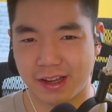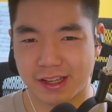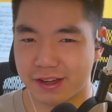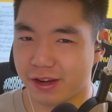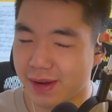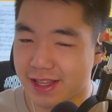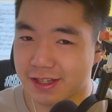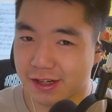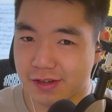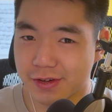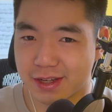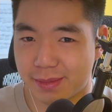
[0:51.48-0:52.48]
So I went and
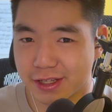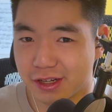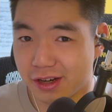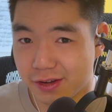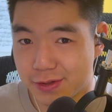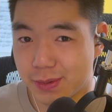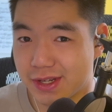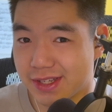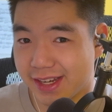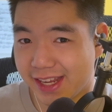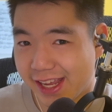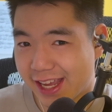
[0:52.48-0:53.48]
searched for some alternative switches
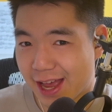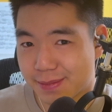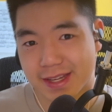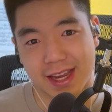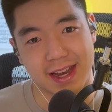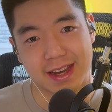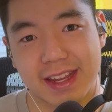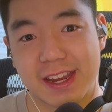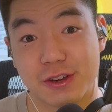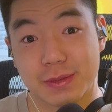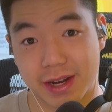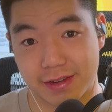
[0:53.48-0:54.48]
and keycaps, and
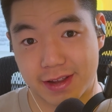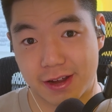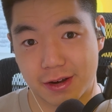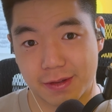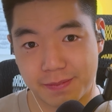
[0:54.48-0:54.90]
here's what I found.